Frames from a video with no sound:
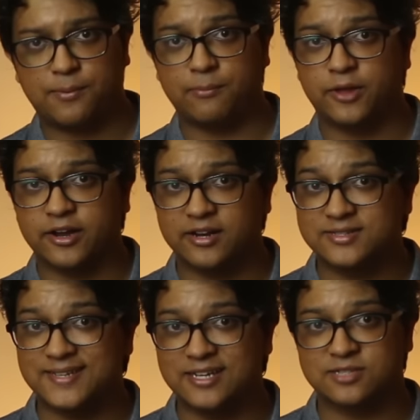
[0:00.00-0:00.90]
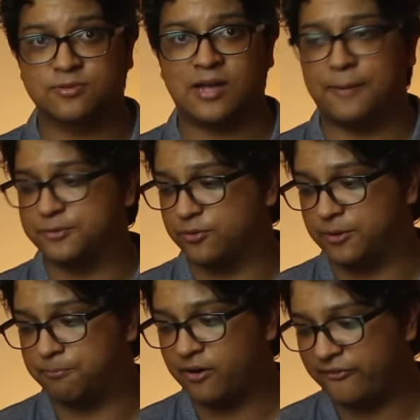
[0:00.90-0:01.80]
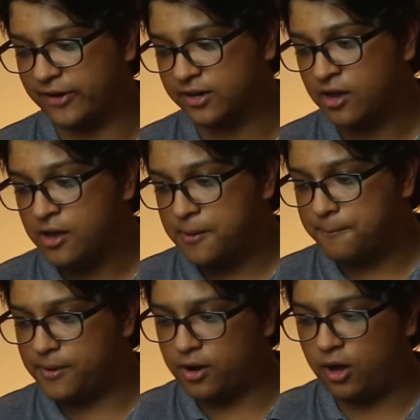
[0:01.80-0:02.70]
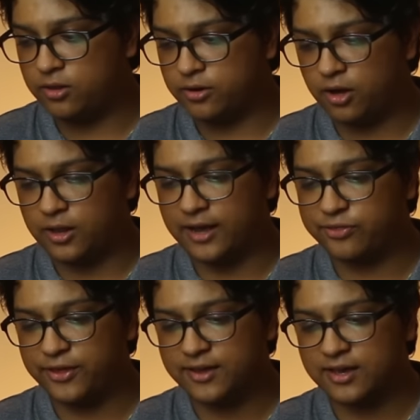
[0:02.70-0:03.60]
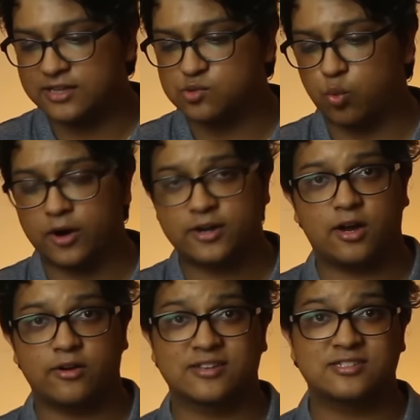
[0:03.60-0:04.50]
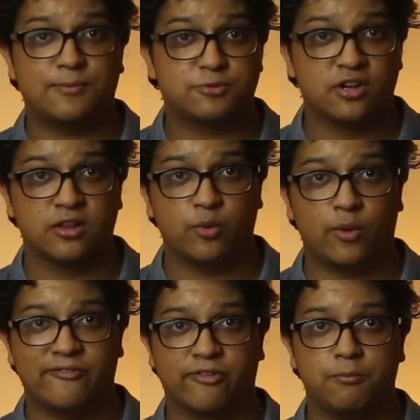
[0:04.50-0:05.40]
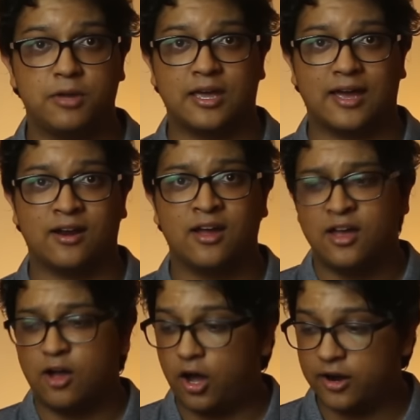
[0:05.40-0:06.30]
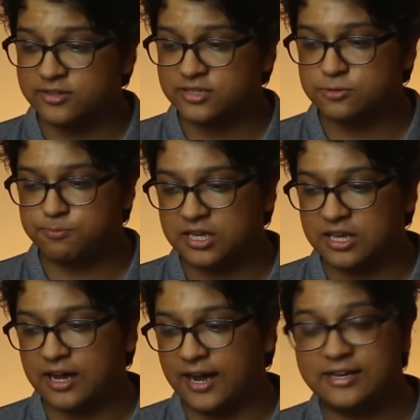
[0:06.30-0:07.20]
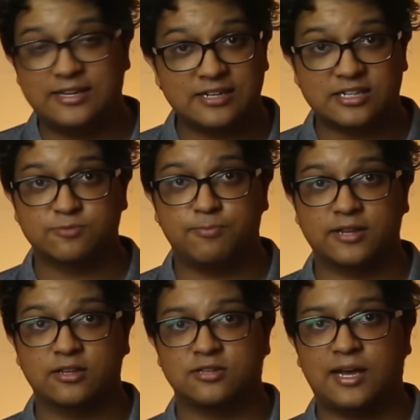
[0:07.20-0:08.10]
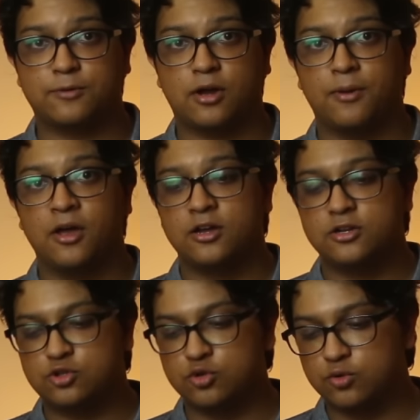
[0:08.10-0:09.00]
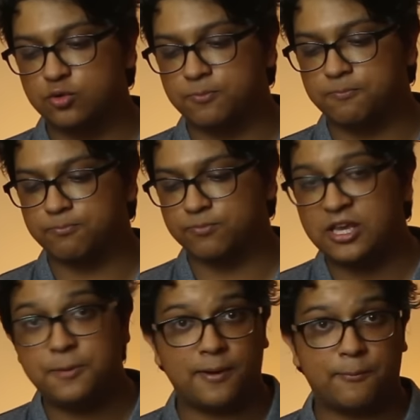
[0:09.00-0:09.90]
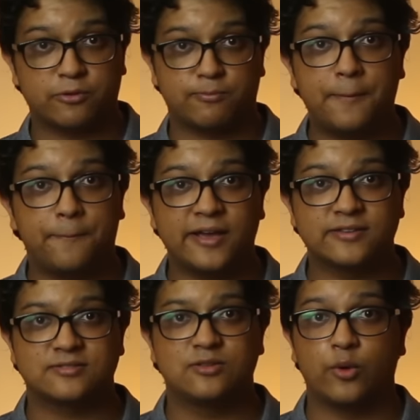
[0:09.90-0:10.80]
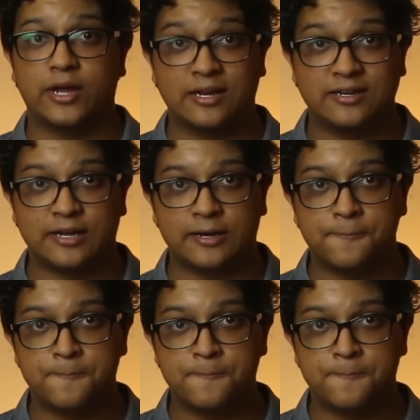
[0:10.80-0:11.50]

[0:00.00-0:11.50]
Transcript: I'm not gonna say it's absolutely perfect, but all in all, I think it's worked out exceptionally well for me, and honestly speaking, I didn't expect this laptop to keep up with my pace the way it did.